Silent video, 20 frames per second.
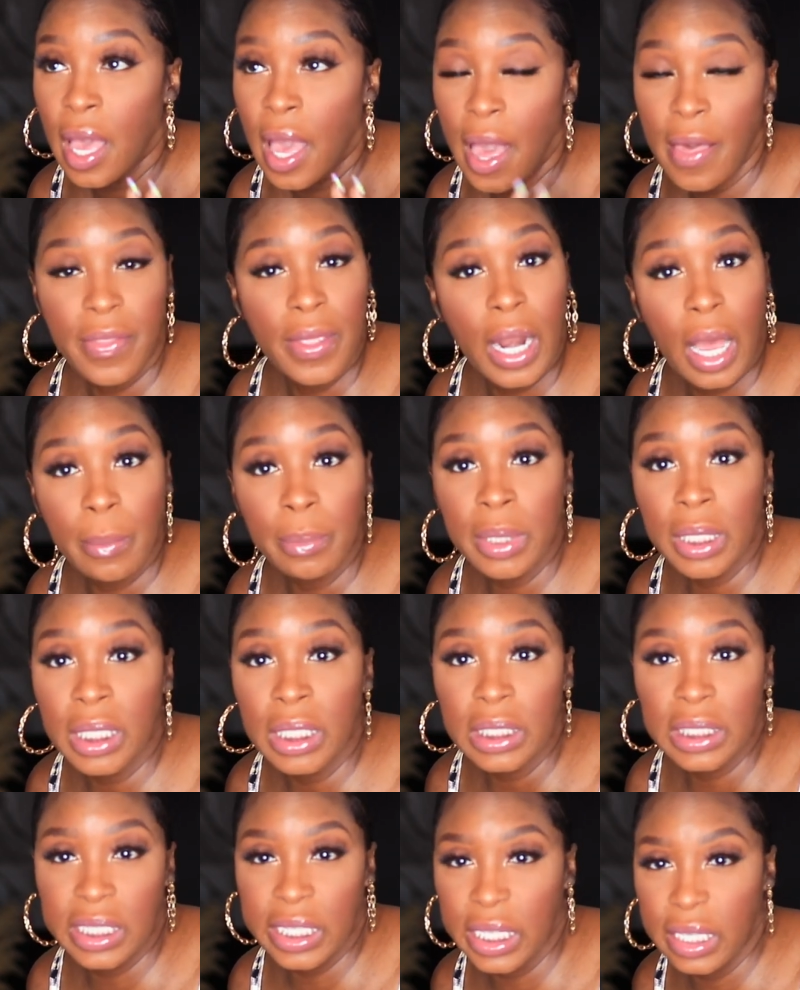And then I'm gonna
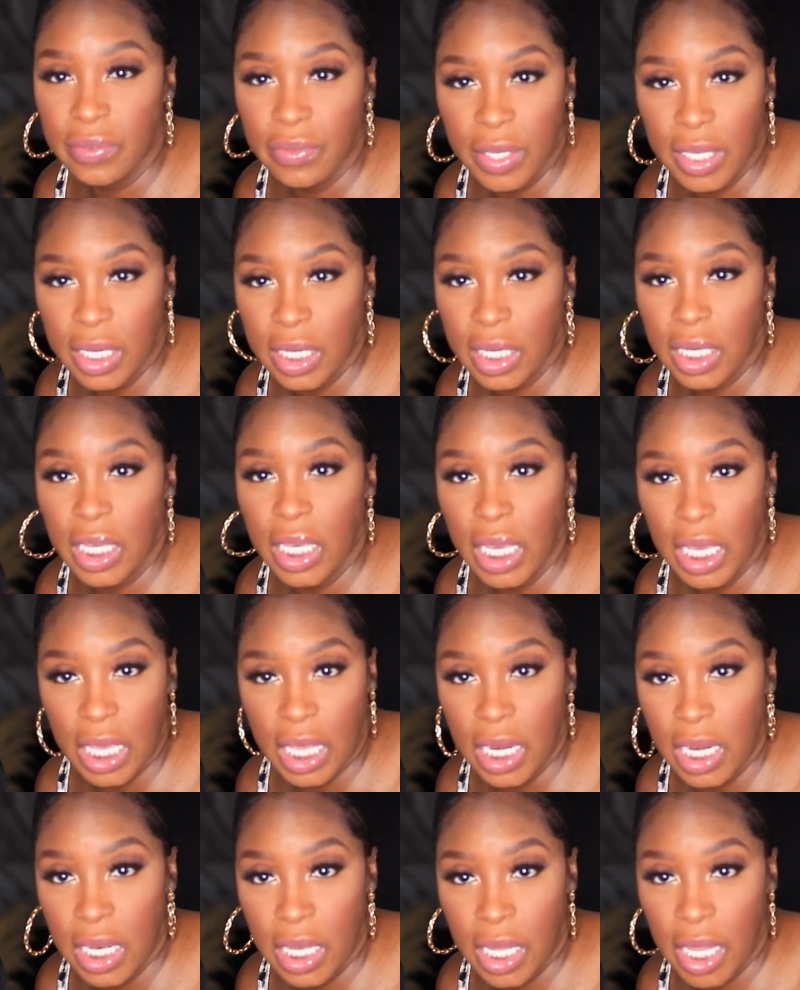leave it
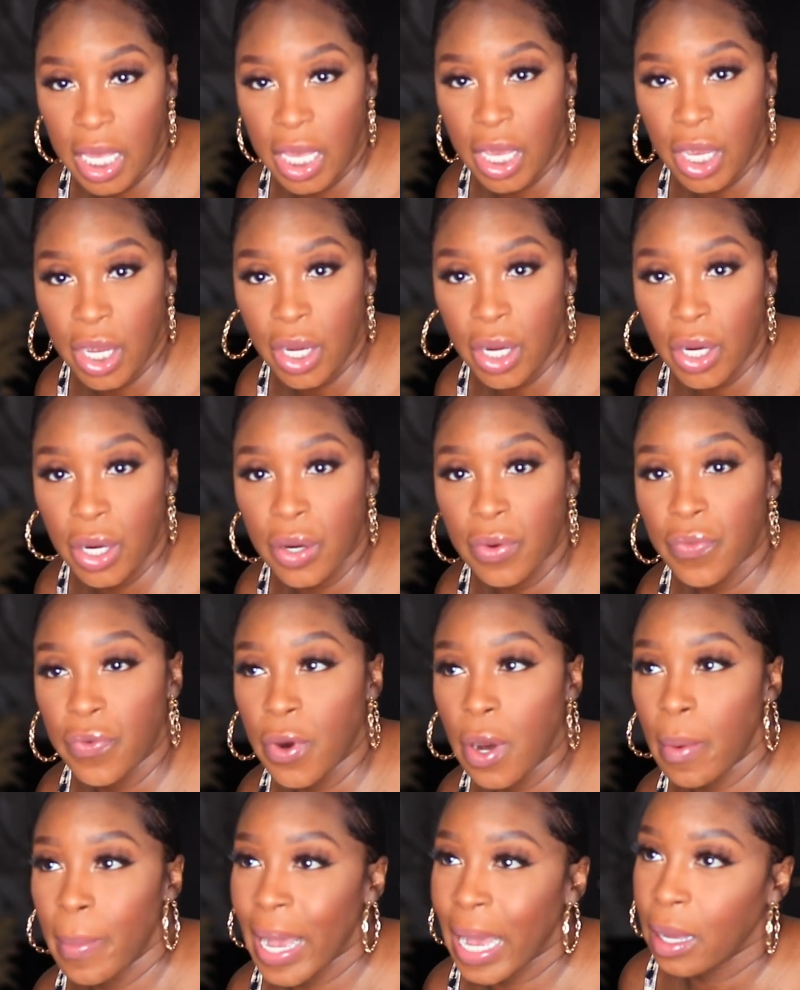in there
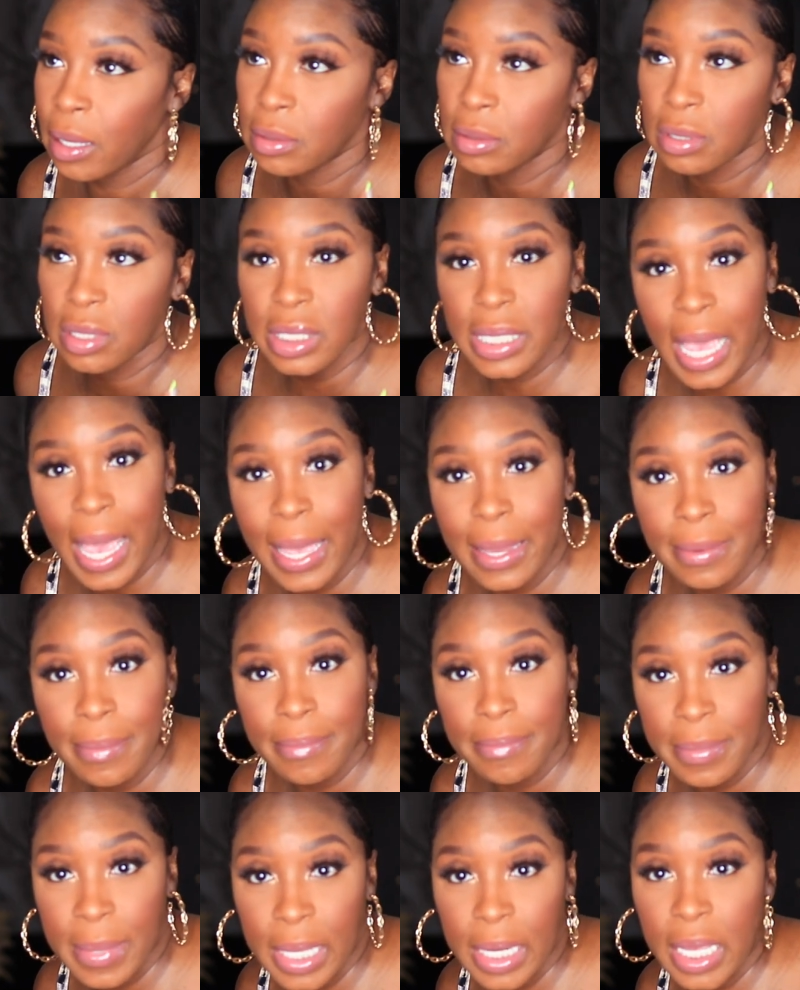for about 10
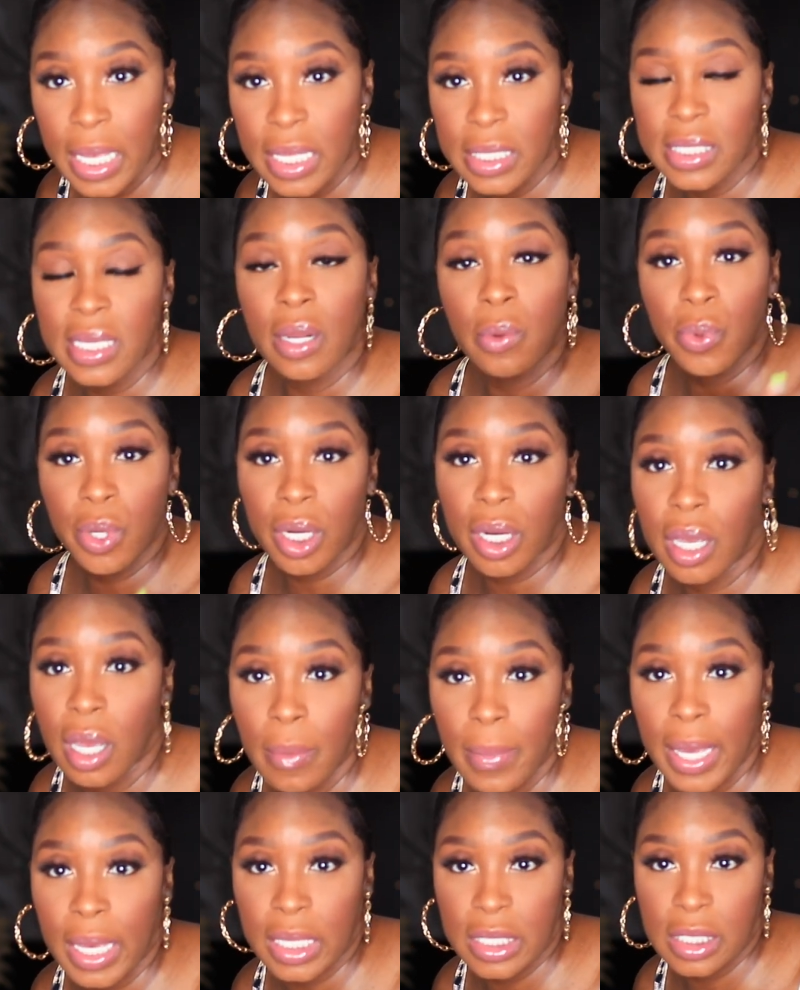minutes and then we're gonna
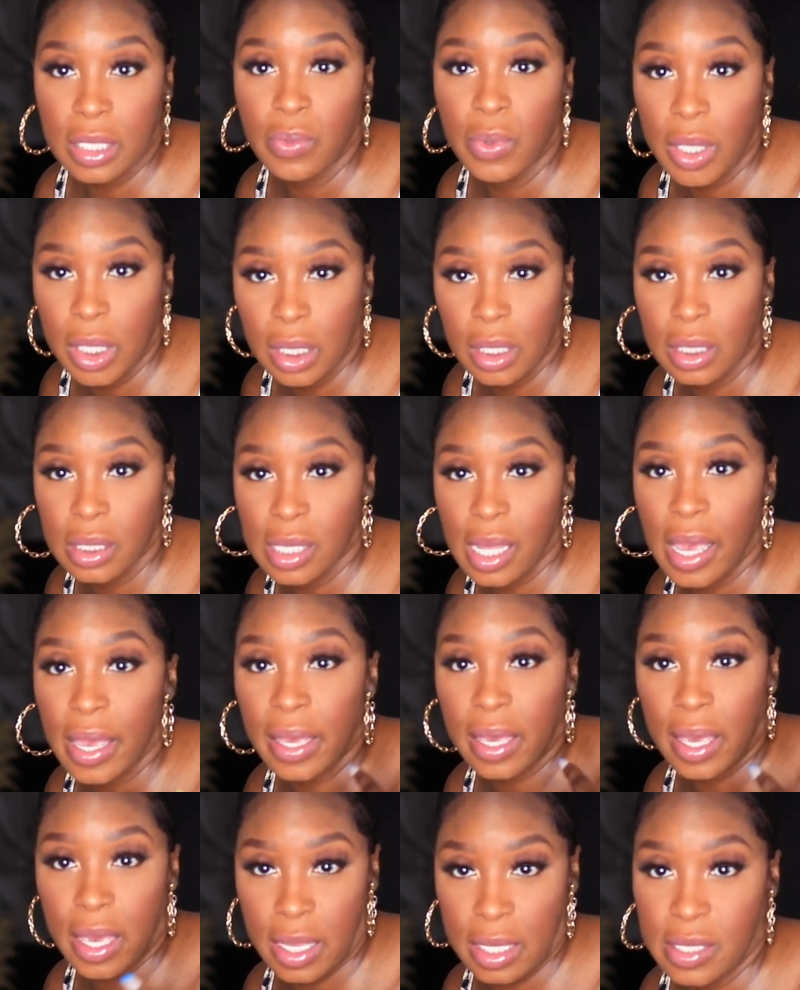come back and see what it looks
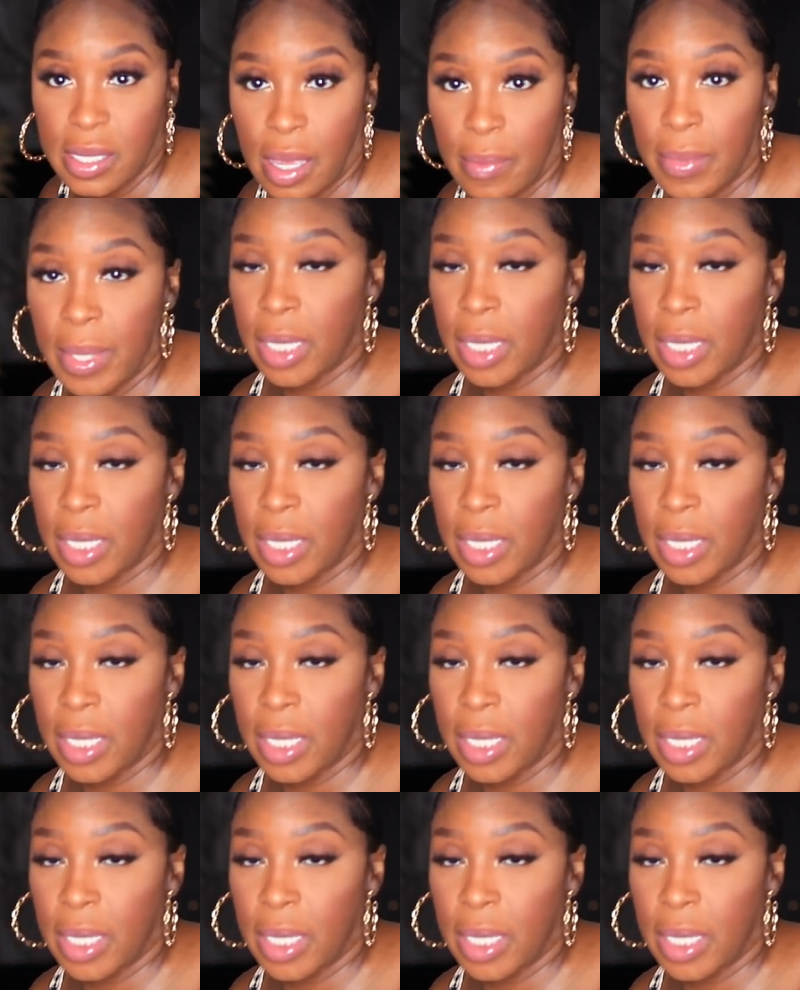like in 10